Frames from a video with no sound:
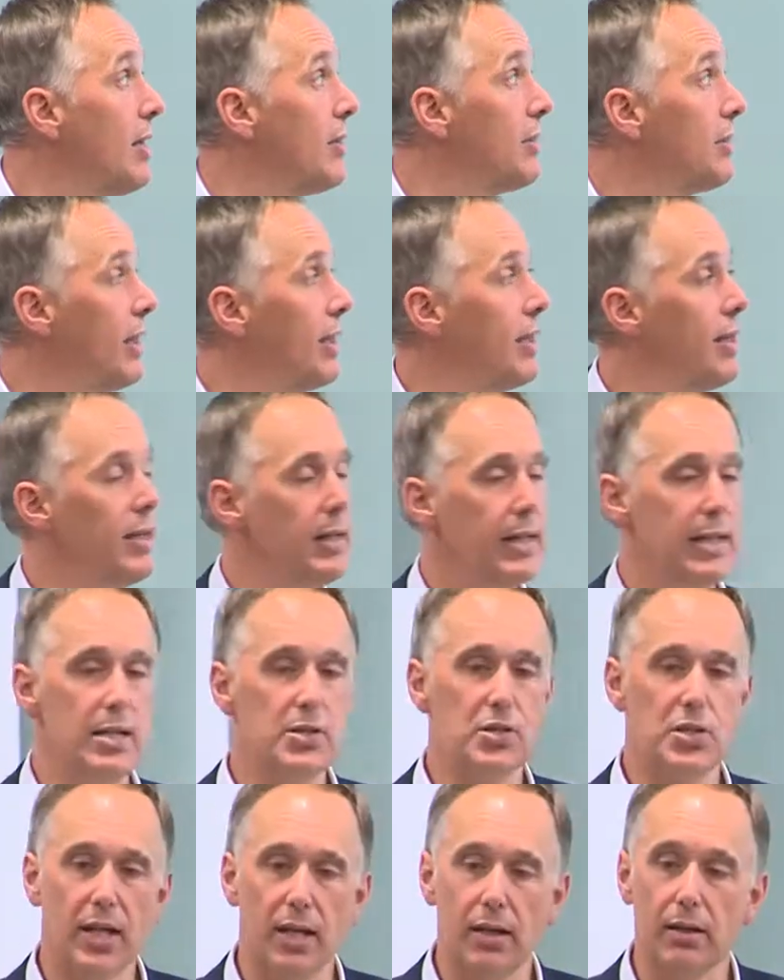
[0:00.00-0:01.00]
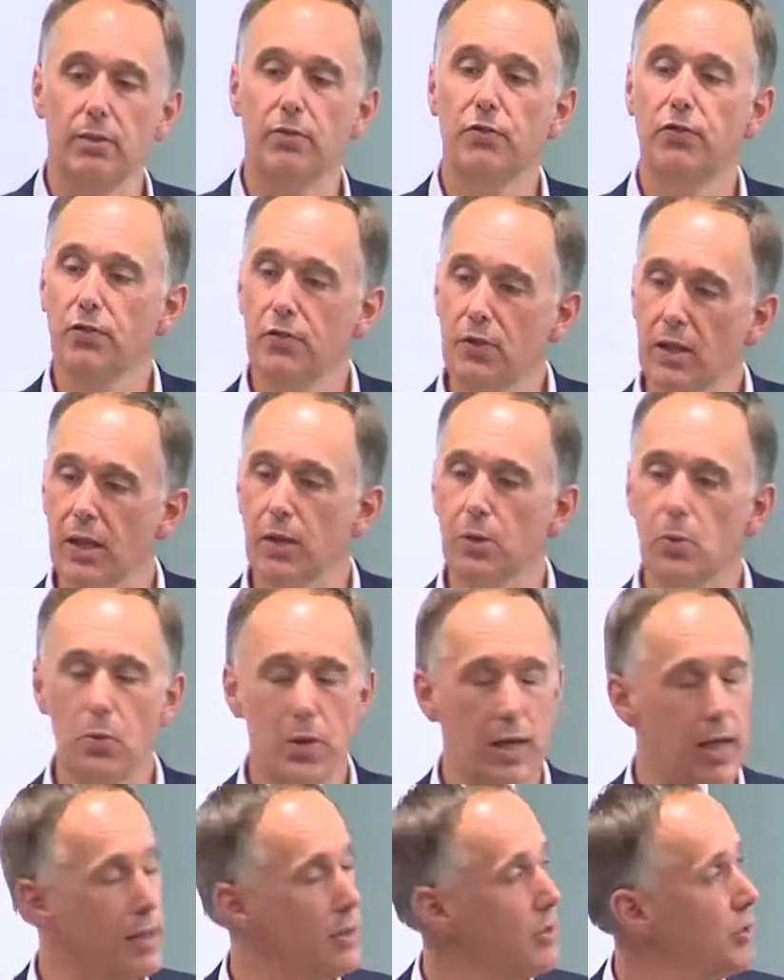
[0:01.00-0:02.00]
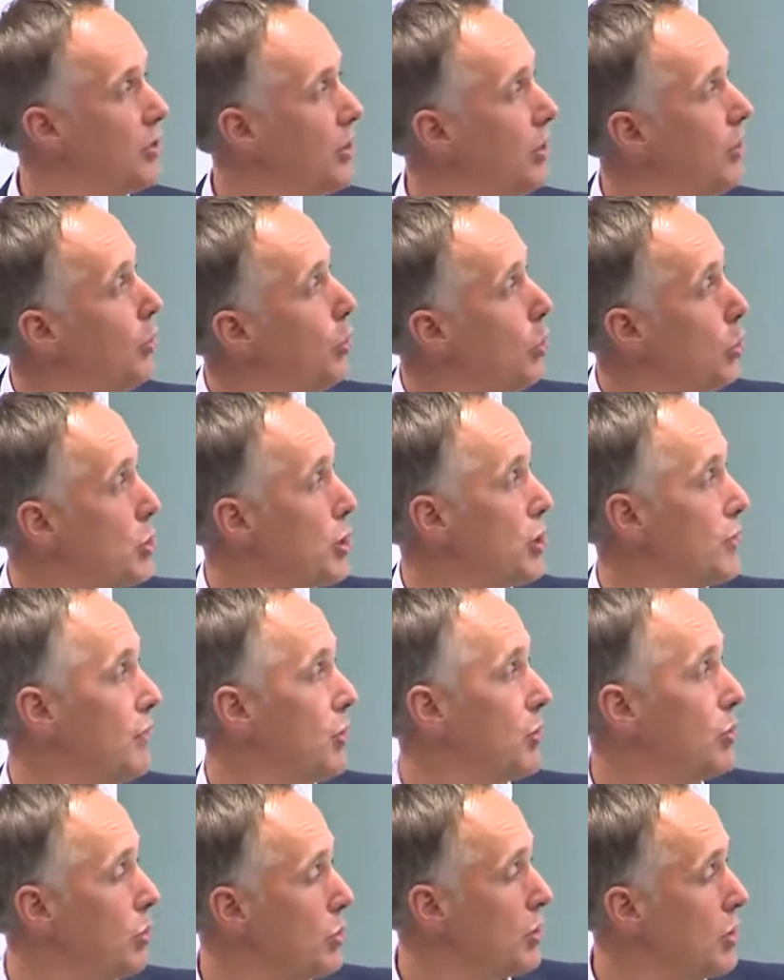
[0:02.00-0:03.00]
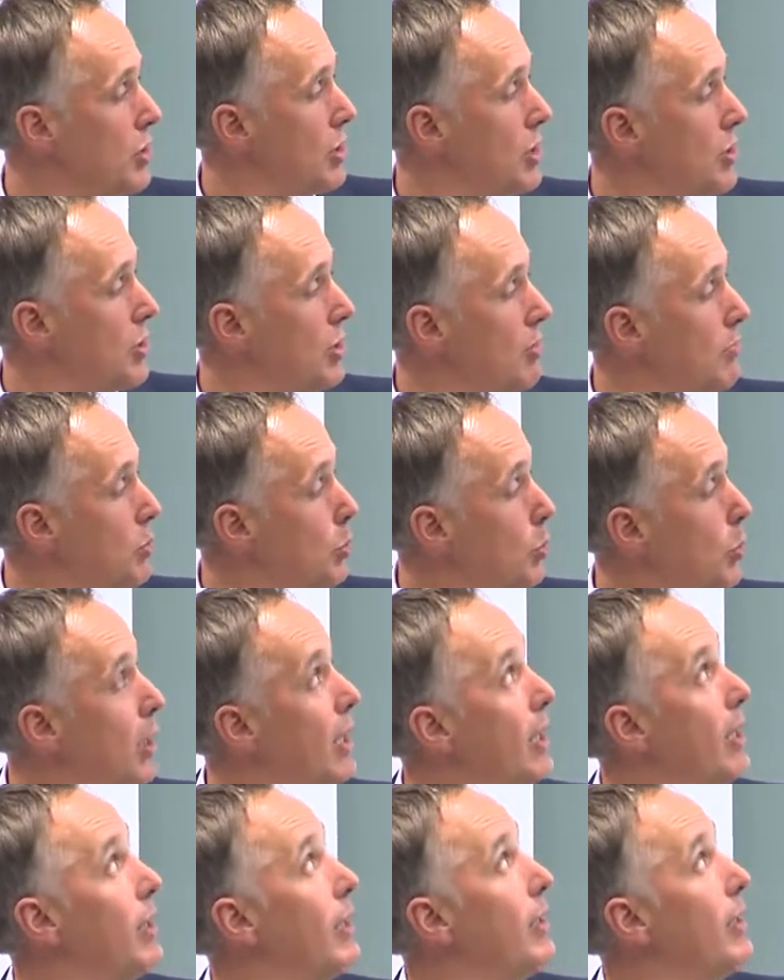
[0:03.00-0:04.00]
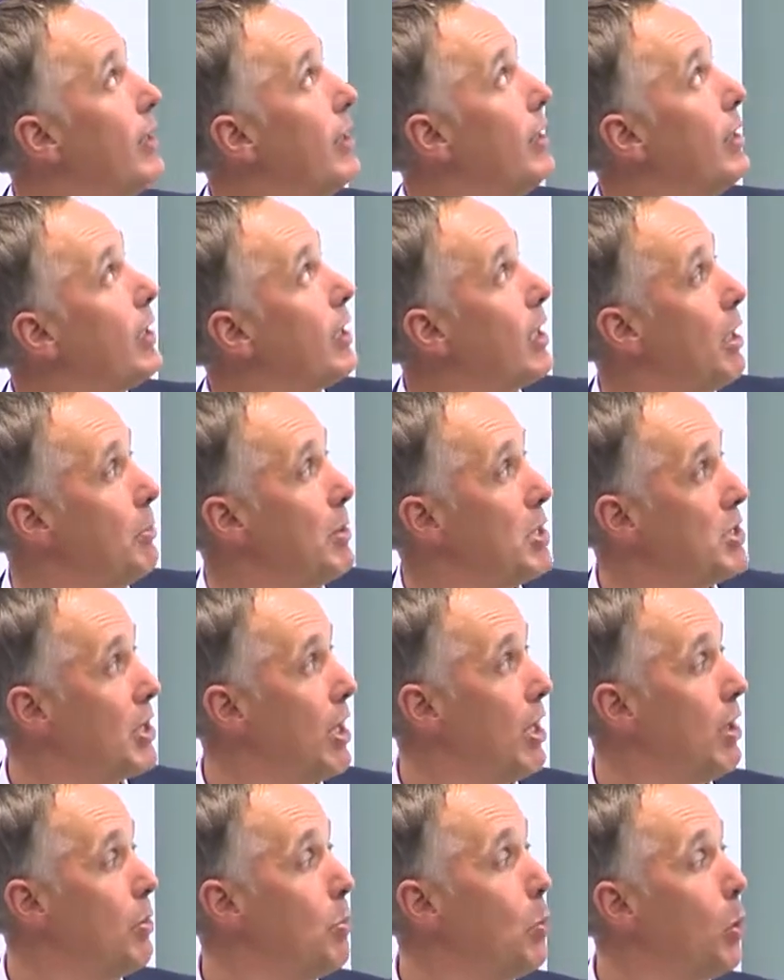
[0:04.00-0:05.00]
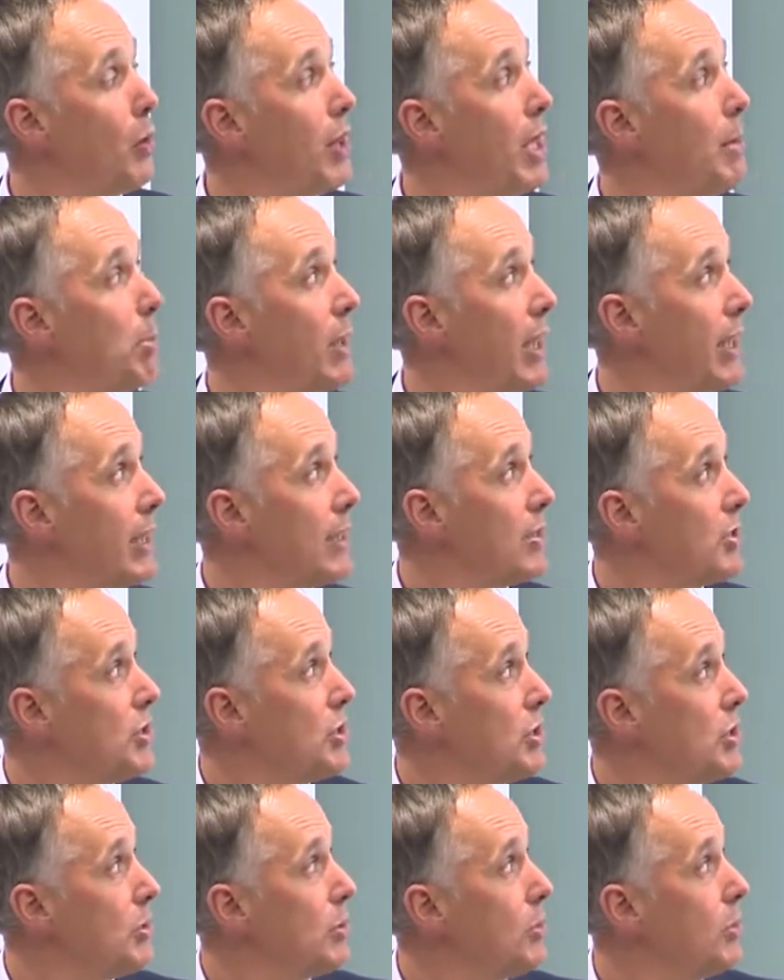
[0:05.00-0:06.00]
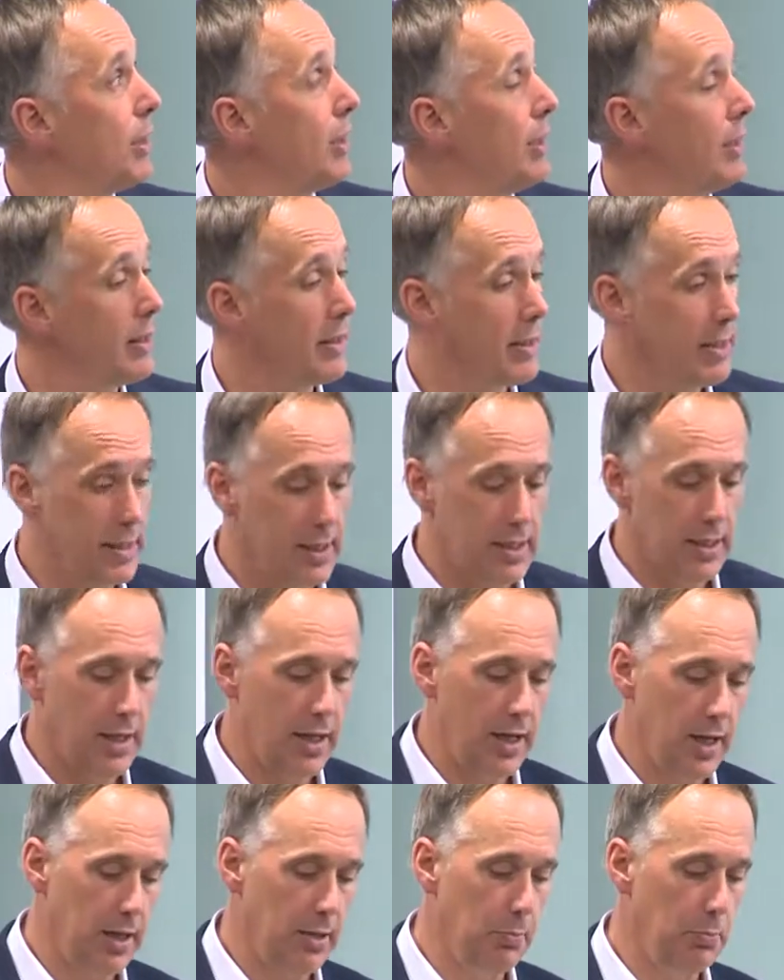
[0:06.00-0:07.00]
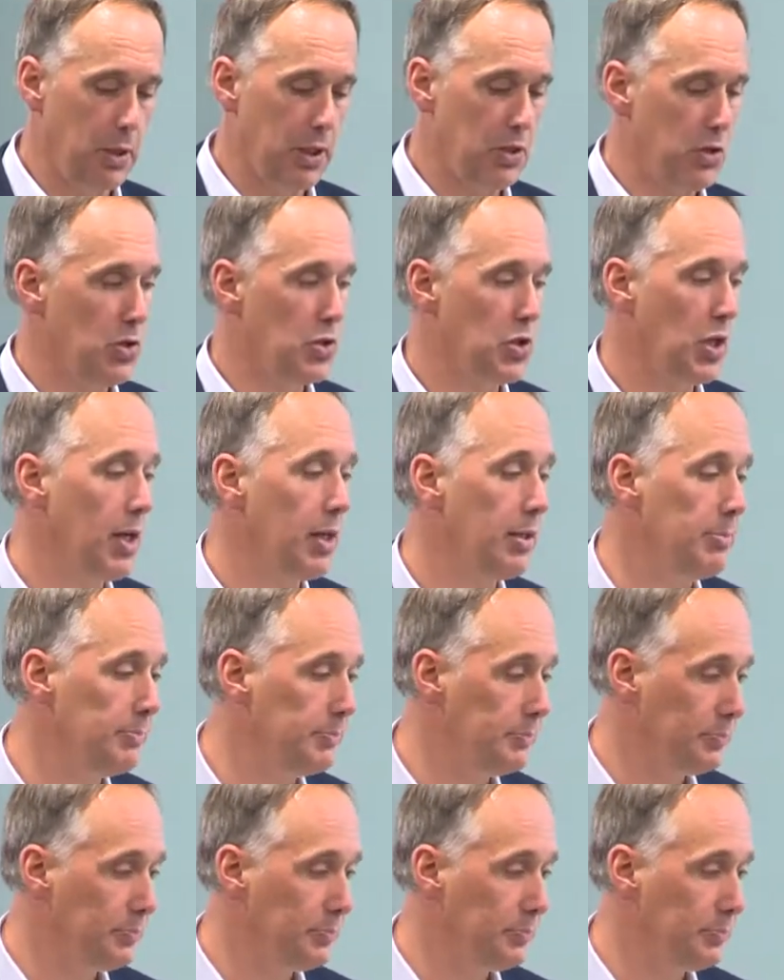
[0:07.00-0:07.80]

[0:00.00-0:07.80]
that it is again of that horses for courses in terms of where companies are and what they're planning to do at the present time.